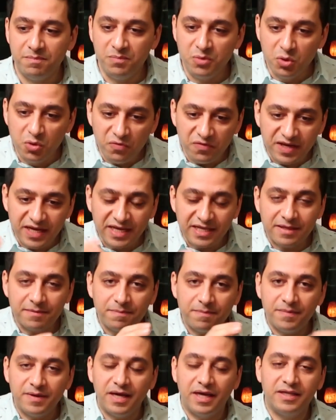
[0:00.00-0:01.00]
moving
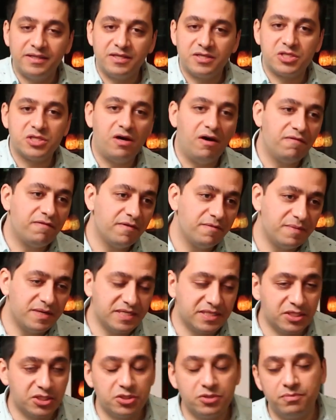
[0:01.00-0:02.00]
the uh, the software
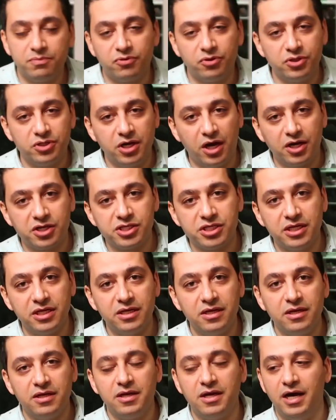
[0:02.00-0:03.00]
pieces to
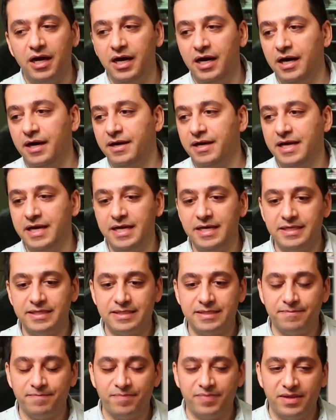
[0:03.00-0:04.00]
production uh,
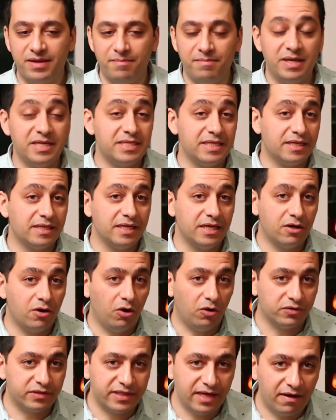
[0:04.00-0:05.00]
is basically
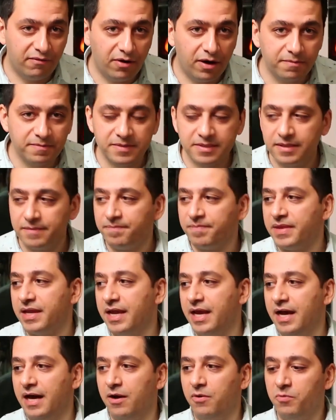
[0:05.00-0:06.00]
called DevOps,
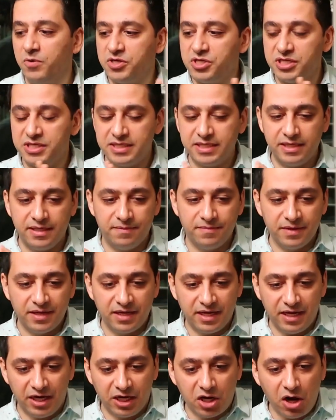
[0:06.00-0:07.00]
uh, which is a,
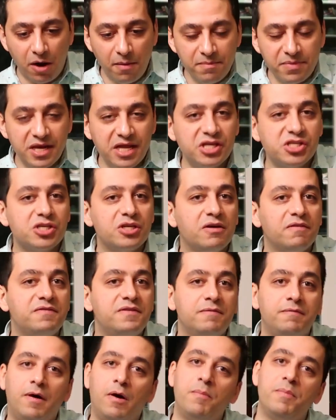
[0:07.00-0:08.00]
a combination
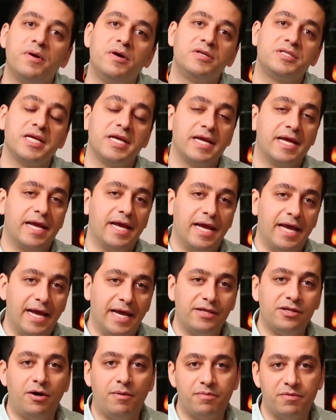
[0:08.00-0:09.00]
of developers
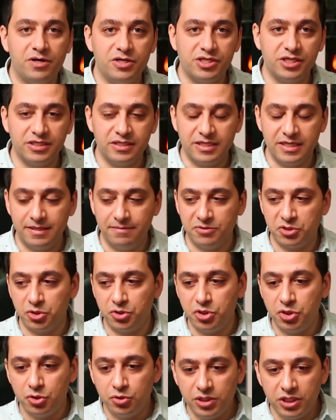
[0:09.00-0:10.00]
and operation teams.
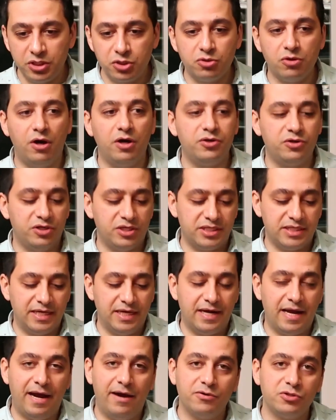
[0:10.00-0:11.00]
So you need to
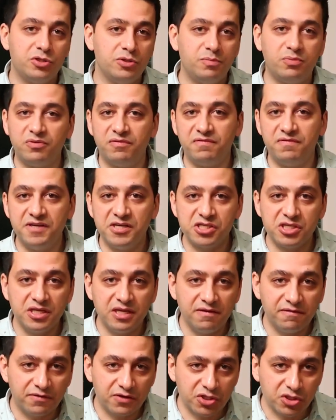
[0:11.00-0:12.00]
understand how to
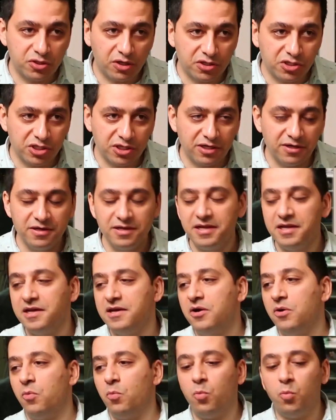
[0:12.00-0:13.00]
provision infrastructure,
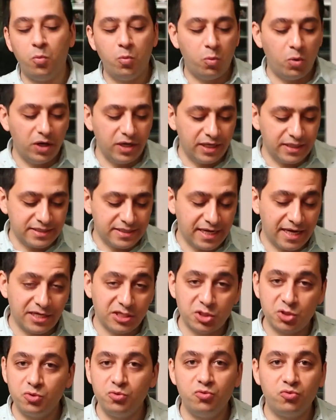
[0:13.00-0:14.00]
what it
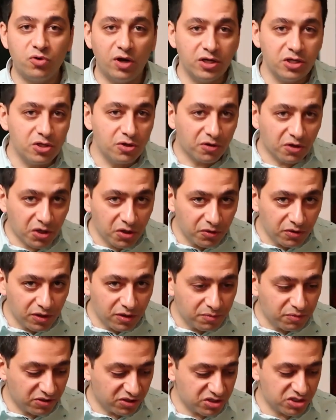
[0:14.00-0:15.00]
takes to run your
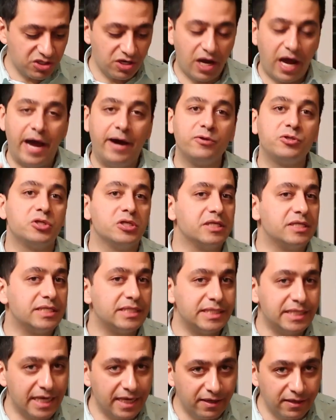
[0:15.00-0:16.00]
code under pressure, how to
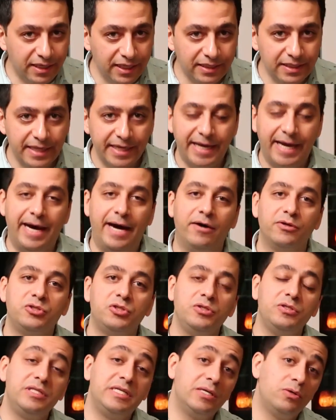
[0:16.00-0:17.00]
scale it, how
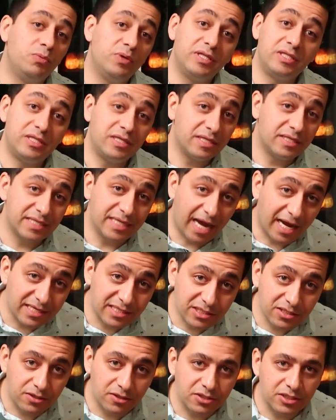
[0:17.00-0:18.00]
to deal with
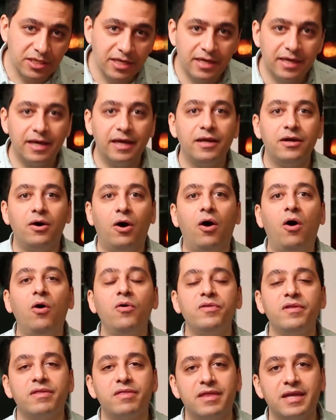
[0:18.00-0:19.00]
disasters, and
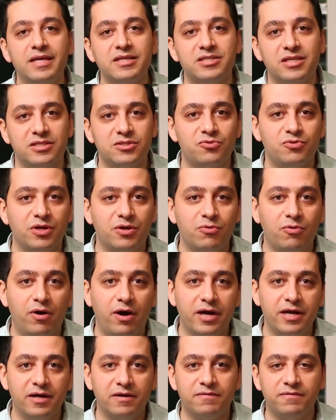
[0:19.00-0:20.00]
all the things that's
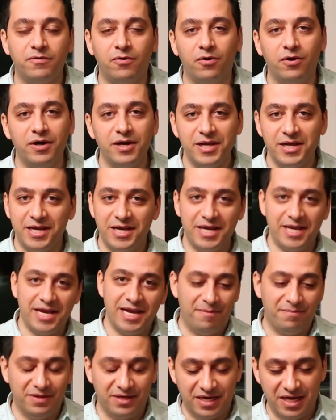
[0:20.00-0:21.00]
required for
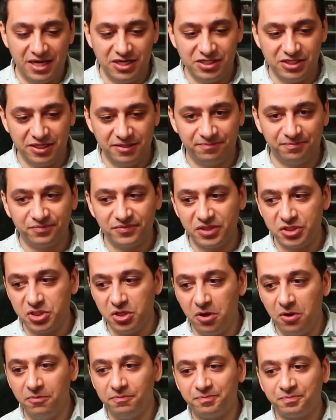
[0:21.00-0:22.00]
your application.
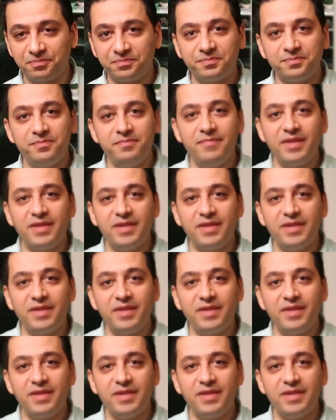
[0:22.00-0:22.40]
So